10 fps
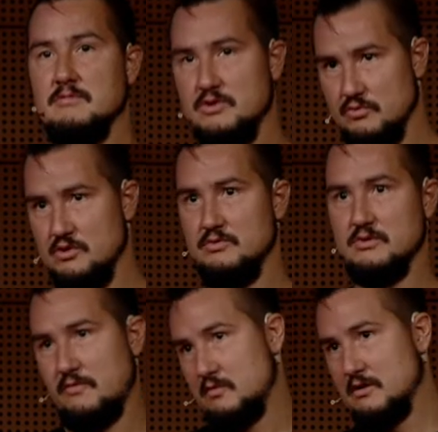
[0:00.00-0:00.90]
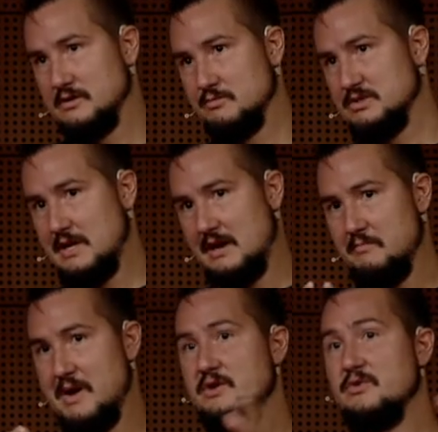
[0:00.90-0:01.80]
your unit of concurrency, which is like
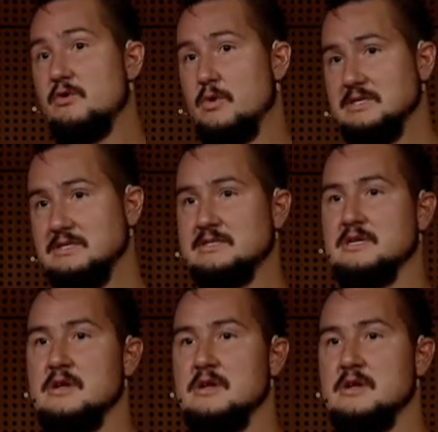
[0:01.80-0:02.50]
many requests,